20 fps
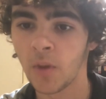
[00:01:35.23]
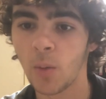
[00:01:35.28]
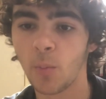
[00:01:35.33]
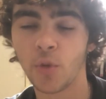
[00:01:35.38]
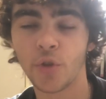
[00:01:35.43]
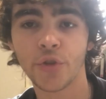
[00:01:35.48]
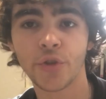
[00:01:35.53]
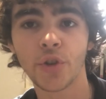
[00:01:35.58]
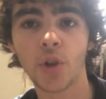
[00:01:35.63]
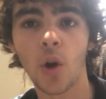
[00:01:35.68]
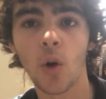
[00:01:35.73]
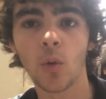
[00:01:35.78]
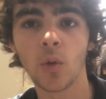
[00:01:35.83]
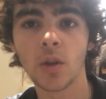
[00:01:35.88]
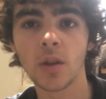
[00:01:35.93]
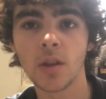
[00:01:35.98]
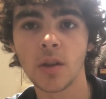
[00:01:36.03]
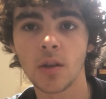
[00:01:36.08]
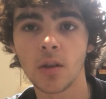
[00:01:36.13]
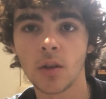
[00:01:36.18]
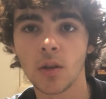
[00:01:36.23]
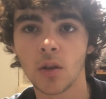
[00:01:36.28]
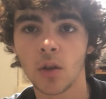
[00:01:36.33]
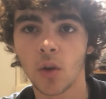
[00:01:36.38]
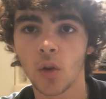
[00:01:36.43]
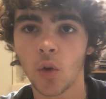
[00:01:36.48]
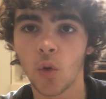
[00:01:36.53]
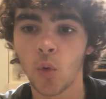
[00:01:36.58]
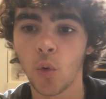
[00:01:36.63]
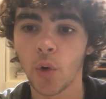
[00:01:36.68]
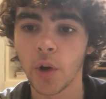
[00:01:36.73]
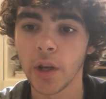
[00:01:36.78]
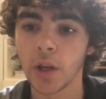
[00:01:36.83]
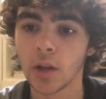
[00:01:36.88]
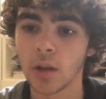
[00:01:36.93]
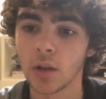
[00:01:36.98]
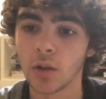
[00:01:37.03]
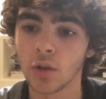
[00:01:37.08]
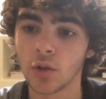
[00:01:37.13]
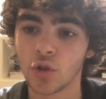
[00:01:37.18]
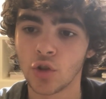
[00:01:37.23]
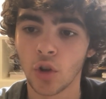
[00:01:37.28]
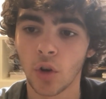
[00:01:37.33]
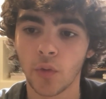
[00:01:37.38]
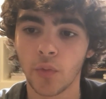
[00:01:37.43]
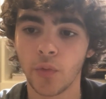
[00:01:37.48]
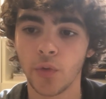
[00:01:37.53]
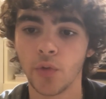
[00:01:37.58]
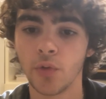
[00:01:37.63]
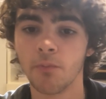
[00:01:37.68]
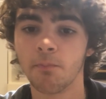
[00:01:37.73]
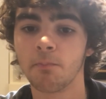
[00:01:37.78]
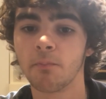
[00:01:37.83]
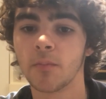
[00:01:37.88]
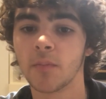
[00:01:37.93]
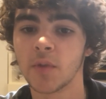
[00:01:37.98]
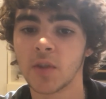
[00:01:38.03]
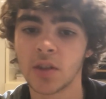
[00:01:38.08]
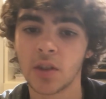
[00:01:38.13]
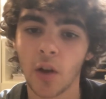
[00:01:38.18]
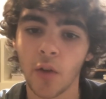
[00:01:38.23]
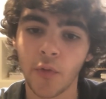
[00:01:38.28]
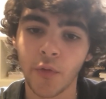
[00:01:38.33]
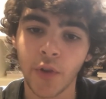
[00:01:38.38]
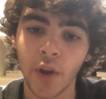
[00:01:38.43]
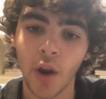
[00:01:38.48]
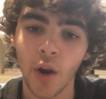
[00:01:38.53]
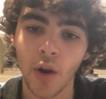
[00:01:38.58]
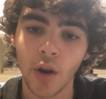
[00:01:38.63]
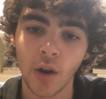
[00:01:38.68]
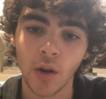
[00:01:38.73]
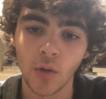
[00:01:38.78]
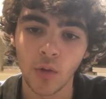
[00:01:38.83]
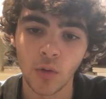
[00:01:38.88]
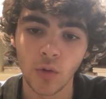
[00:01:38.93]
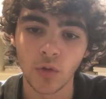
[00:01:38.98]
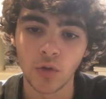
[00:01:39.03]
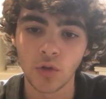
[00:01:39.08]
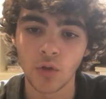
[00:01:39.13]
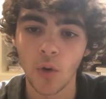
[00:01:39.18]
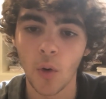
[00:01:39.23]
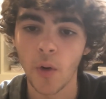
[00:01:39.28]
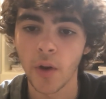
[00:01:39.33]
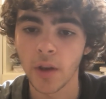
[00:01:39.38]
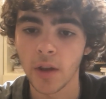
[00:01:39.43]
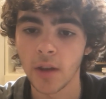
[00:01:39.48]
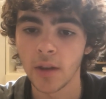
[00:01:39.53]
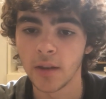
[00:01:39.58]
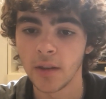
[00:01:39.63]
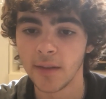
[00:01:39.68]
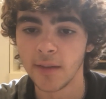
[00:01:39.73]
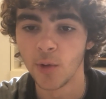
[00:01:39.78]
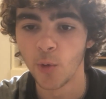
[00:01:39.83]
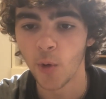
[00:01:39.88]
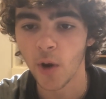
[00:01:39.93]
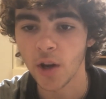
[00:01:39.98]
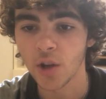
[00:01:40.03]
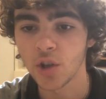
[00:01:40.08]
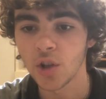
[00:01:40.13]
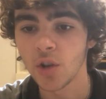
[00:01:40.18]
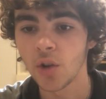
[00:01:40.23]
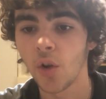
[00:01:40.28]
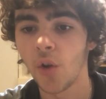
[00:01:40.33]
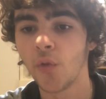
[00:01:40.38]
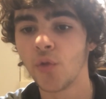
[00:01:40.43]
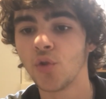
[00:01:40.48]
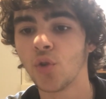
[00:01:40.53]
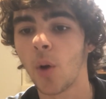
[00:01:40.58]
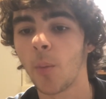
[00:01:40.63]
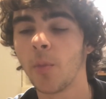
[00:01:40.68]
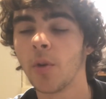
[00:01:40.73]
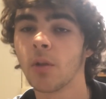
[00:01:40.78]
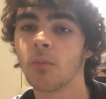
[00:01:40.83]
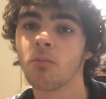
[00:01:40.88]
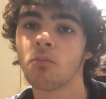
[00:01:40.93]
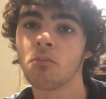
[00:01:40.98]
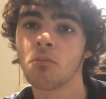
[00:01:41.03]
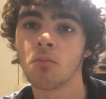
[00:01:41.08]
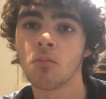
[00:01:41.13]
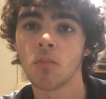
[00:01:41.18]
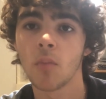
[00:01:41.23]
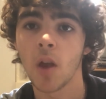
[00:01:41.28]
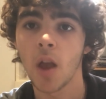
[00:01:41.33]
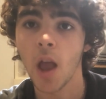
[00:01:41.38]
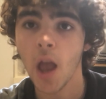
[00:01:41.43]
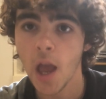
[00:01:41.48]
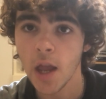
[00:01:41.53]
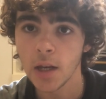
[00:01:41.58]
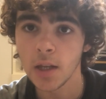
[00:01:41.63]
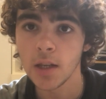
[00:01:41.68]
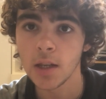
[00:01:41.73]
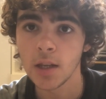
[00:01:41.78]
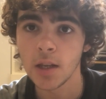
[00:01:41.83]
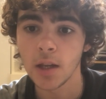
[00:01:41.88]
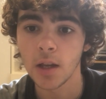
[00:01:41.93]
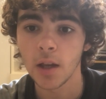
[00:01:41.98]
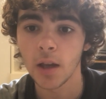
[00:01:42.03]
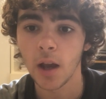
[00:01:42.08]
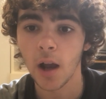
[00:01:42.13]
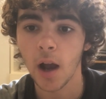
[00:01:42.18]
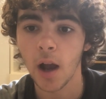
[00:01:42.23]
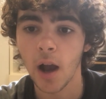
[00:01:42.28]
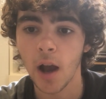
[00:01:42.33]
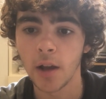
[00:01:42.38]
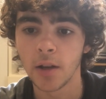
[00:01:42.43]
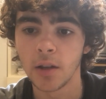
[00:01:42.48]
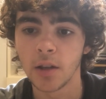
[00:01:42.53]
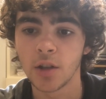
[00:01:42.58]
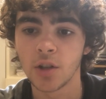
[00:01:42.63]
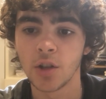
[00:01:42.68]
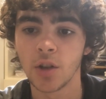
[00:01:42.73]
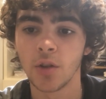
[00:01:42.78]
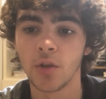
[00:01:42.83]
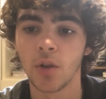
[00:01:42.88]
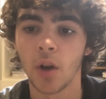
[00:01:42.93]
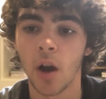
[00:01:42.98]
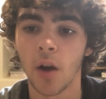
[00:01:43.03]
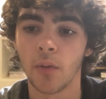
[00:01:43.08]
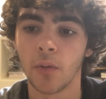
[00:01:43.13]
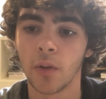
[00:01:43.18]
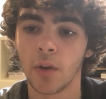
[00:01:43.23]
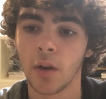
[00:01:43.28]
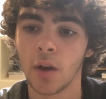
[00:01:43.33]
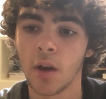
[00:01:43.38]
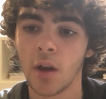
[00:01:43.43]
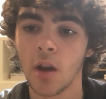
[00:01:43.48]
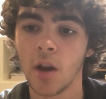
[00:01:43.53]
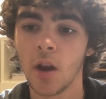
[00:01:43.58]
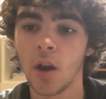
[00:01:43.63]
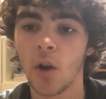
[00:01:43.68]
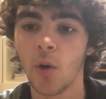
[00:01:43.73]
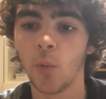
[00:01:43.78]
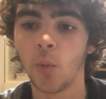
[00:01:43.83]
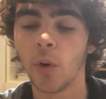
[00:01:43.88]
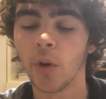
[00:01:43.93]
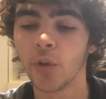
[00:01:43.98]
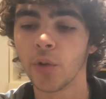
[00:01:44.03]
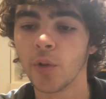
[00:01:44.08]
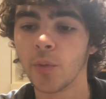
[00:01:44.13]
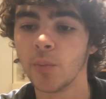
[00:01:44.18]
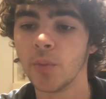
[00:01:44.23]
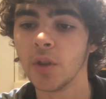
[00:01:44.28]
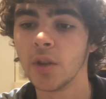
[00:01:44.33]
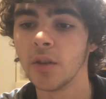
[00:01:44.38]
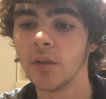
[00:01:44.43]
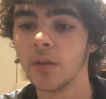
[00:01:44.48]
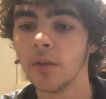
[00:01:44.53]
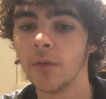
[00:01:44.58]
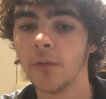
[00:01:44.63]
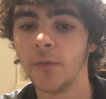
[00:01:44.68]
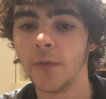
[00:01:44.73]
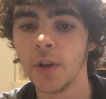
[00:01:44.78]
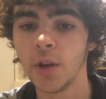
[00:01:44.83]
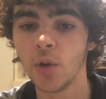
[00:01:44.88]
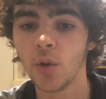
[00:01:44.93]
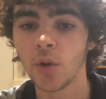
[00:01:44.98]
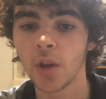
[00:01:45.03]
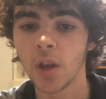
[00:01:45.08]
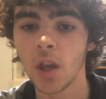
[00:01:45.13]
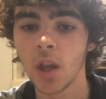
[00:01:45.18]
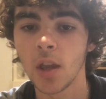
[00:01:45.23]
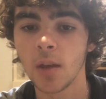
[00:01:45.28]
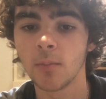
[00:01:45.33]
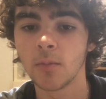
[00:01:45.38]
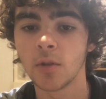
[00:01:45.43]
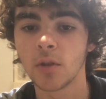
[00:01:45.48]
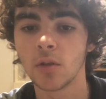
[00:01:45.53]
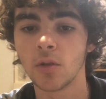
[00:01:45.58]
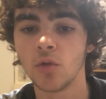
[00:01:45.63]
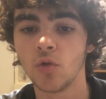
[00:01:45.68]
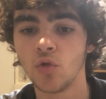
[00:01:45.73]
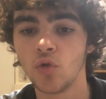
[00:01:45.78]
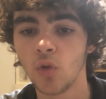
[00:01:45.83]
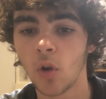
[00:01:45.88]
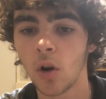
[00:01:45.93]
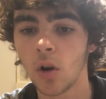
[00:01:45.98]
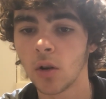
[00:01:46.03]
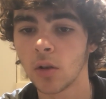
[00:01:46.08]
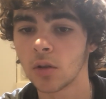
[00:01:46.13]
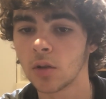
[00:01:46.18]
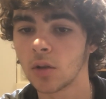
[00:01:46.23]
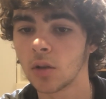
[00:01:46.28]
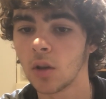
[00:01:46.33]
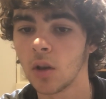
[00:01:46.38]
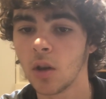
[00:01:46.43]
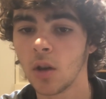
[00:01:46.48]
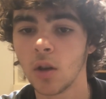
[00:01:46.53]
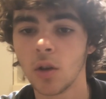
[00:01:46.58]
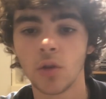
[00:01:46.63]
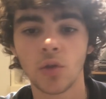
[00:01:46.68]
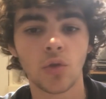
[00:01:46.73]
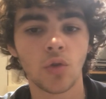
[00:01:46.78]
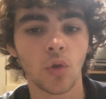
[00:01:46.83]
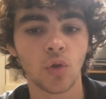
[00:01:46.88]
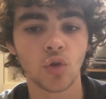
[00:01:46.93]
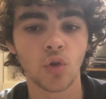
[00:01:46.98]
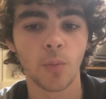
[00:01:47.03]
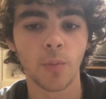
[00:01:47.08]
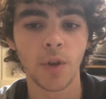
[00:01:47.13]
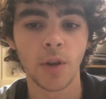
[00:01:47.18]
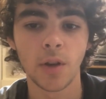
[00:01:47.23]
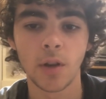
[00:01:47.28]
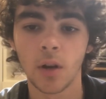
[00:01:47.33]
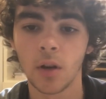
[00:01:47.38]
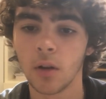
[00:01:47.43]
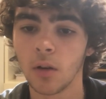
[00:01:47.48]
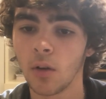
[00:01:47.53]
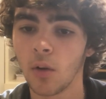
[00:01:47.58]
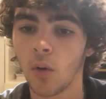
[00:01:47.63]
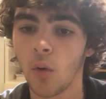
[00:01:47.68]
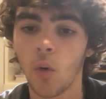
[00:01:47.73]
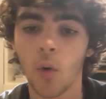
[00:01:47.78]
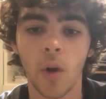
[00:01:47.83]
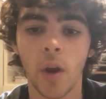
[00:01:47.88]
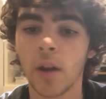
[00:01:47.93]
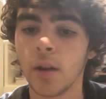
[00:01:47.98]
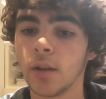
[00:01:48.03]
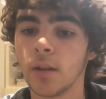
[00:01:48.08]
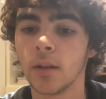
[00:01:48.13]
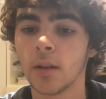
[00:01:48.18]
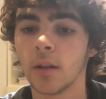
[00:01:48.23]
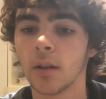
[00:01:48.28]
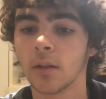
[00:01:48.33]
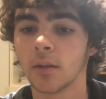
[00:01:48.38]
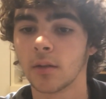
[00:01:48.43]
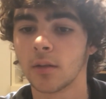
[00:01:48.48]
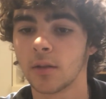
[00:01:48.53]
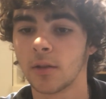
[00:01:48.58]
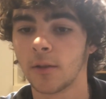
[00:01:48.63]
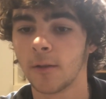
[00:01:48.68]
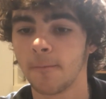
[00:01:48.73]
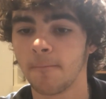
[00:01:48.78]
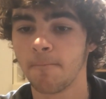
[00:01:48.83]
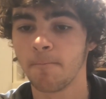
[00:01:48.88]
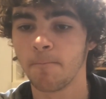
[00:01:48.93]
But there's not only quitting junk food. Self-care includes going in the direction of dropping any addiction you have, whether it be video games, drugs, social media, or anything else.